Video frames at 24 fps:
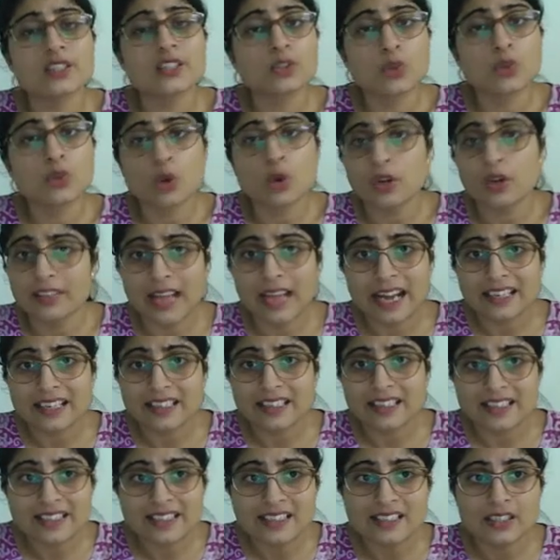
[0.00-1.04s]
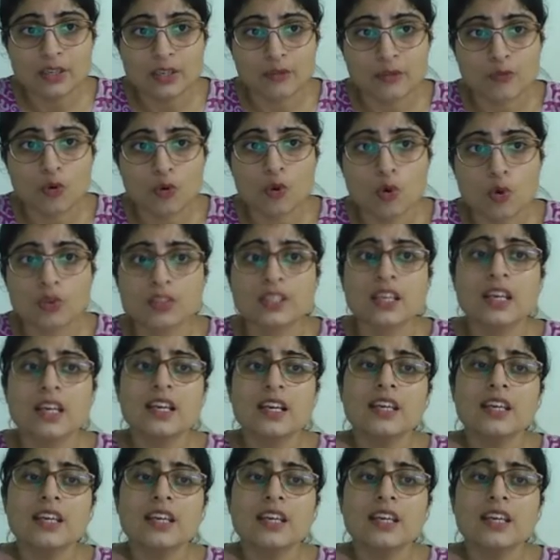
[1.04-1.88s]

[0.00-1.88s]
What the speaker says: not that easy, of course.